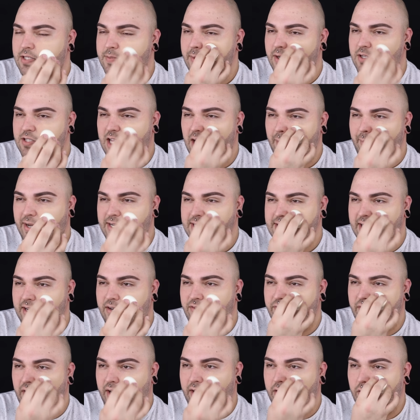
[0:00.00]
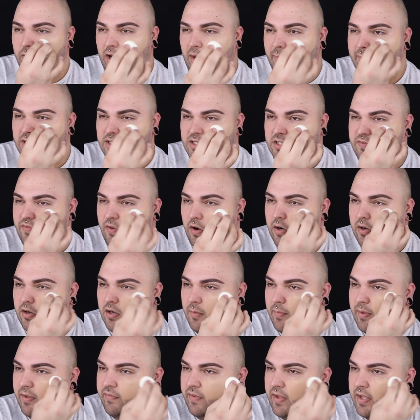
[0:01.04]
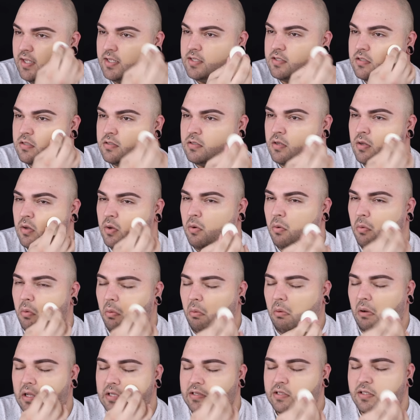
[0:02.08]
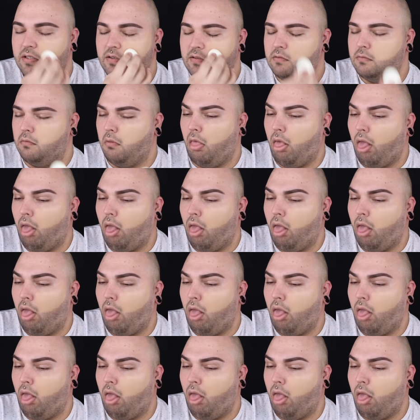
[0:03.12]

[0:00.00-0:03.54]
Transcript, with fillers: smells like my dead fucking grandma just farted on my face. What the?